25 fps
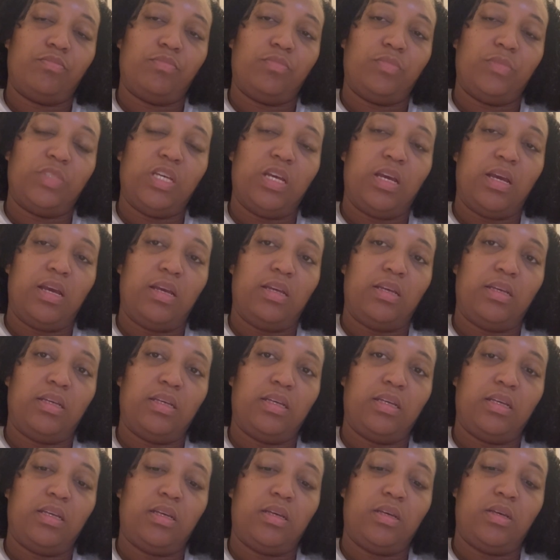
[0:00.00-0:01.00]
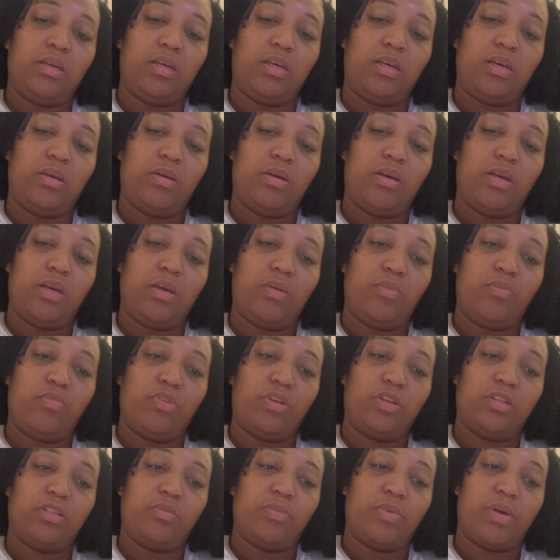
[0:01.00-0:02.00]
yeah, it
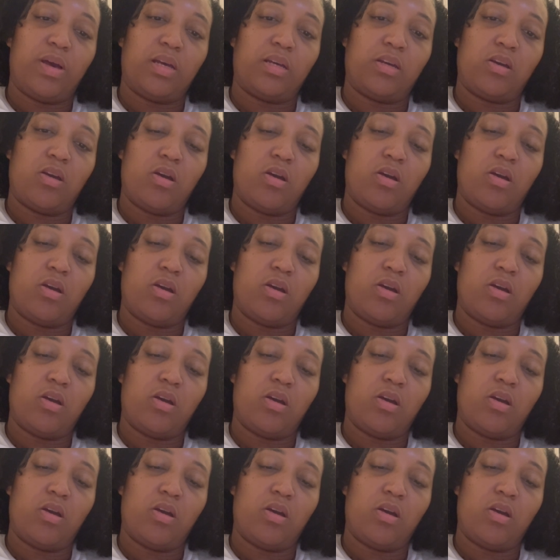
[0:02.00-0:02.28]
brings back